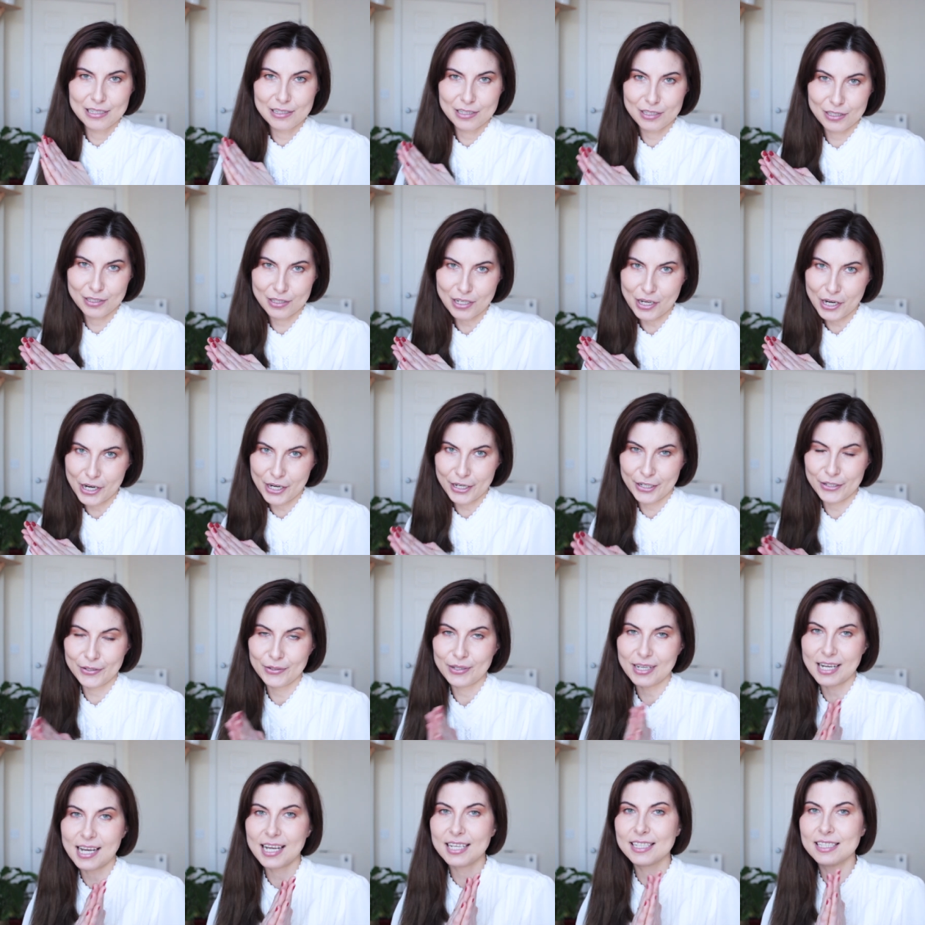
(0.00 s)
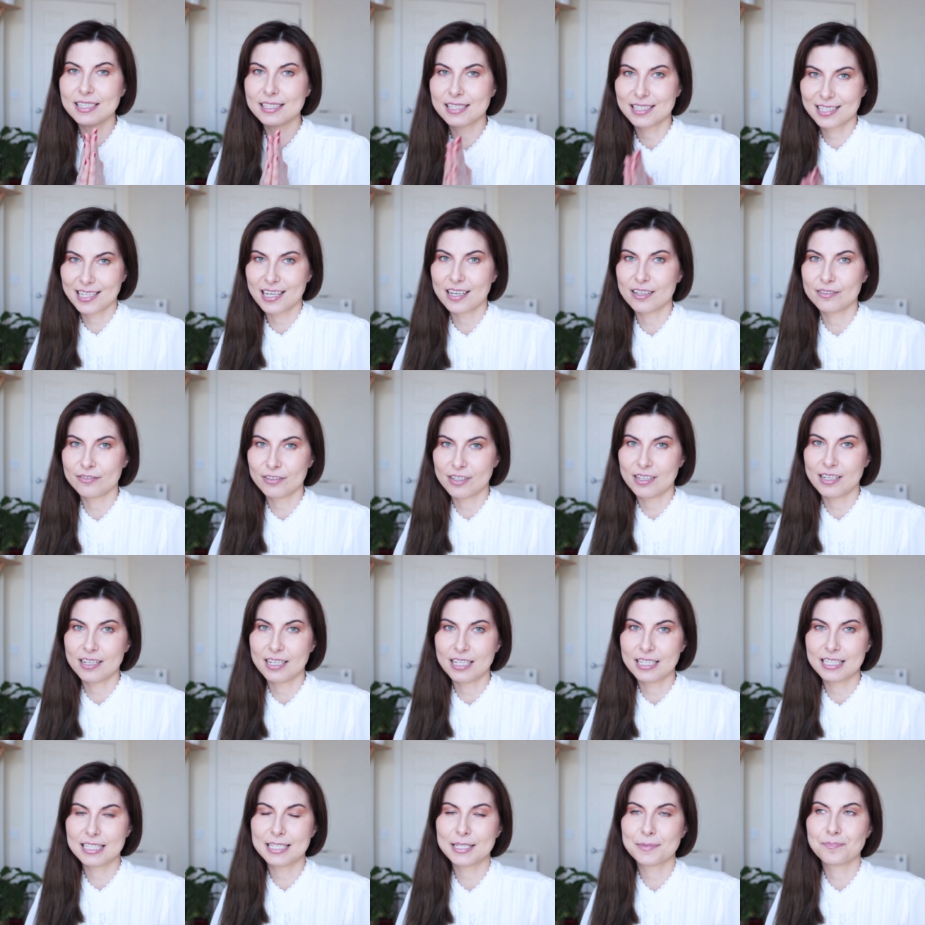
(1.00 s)
So I
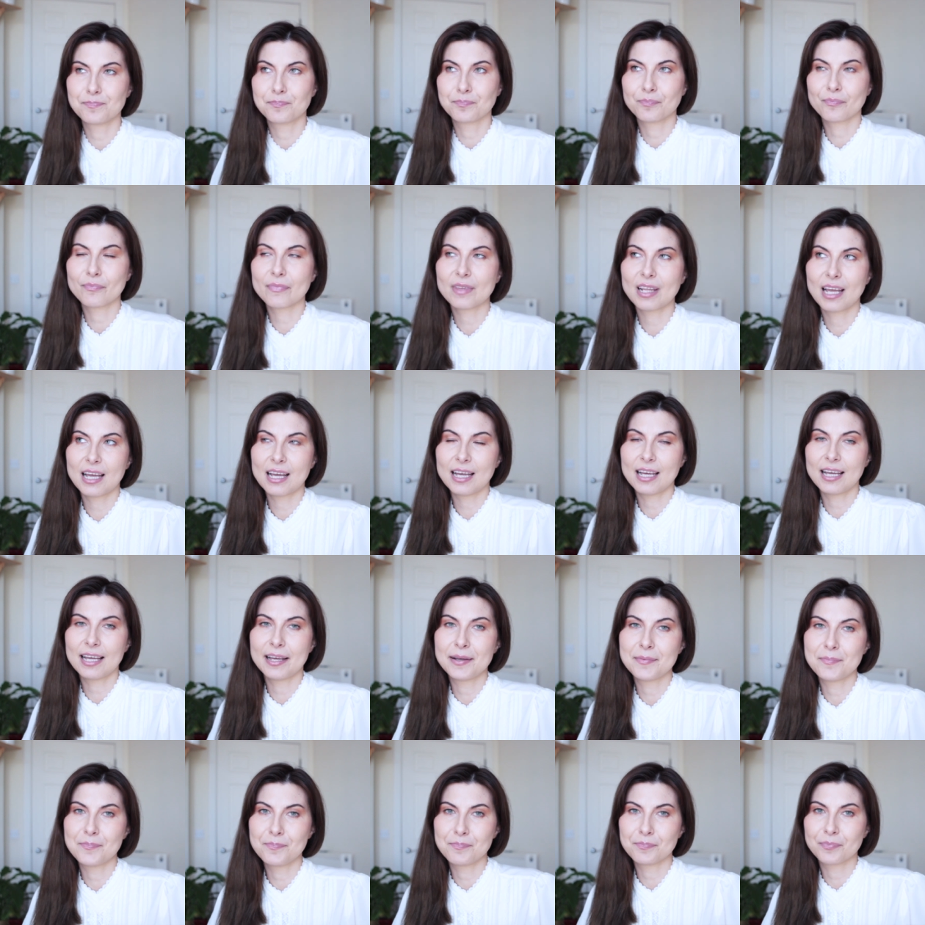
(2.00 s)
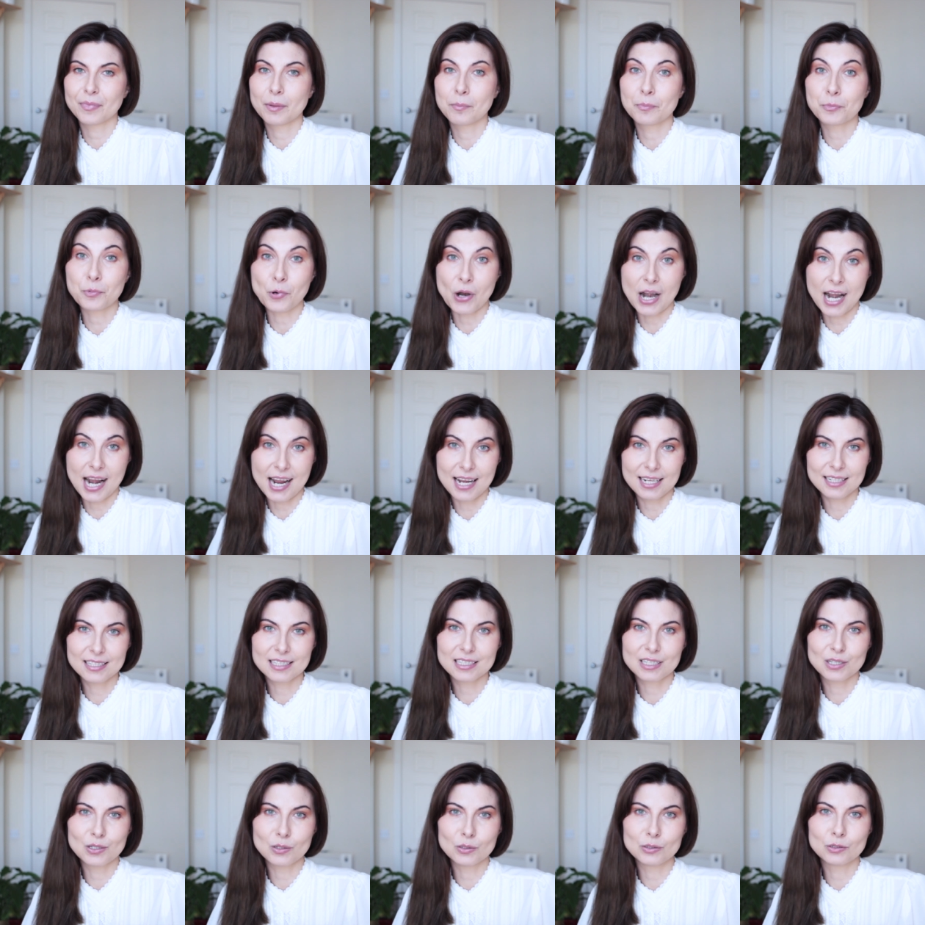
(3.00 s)
discovered a
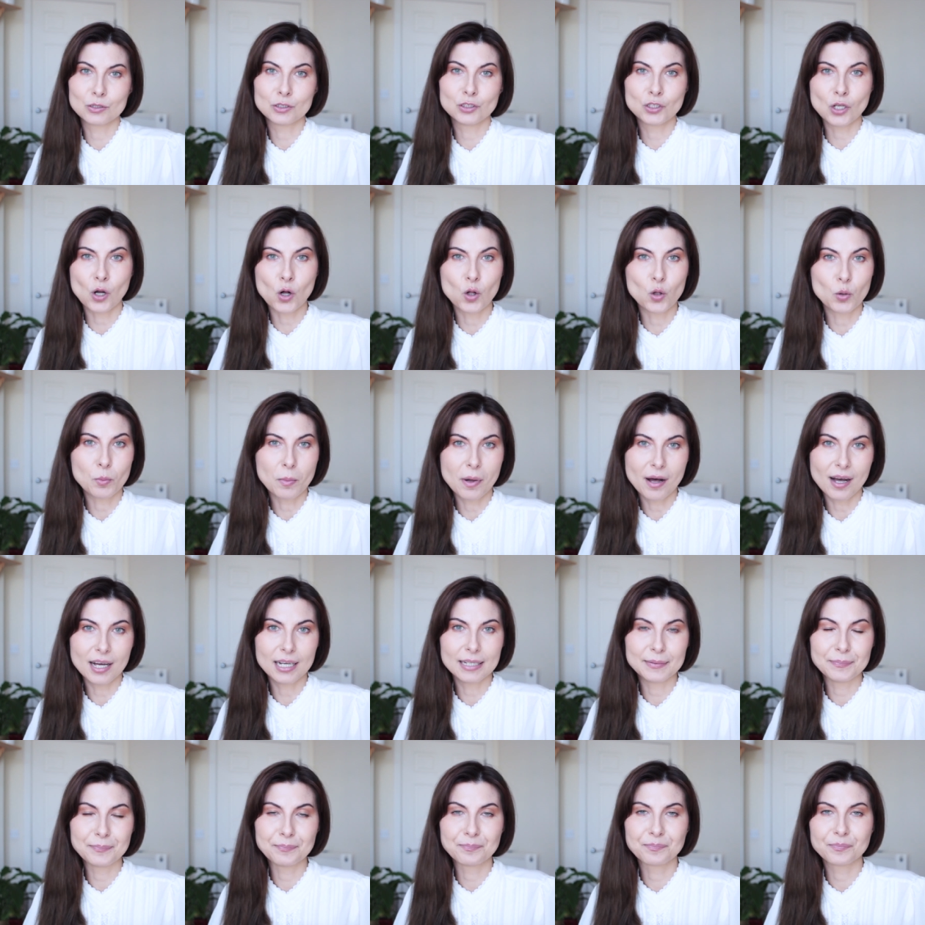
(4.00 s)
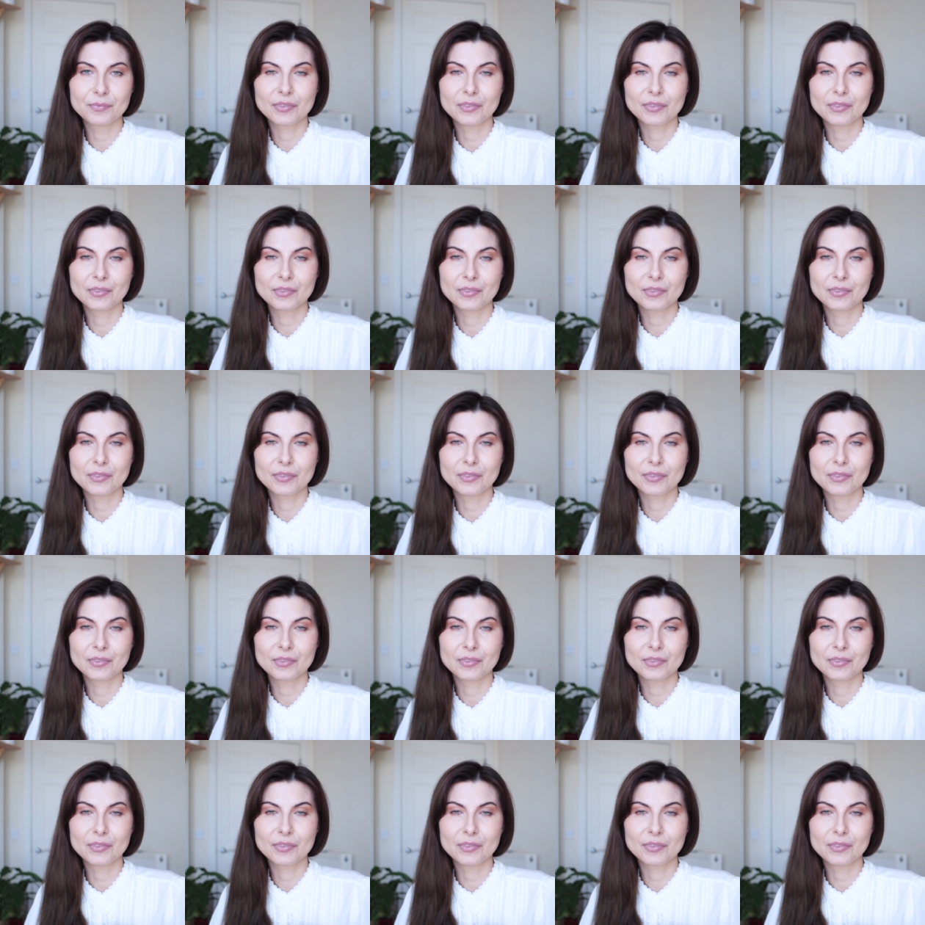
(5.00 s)
brand called Dolma.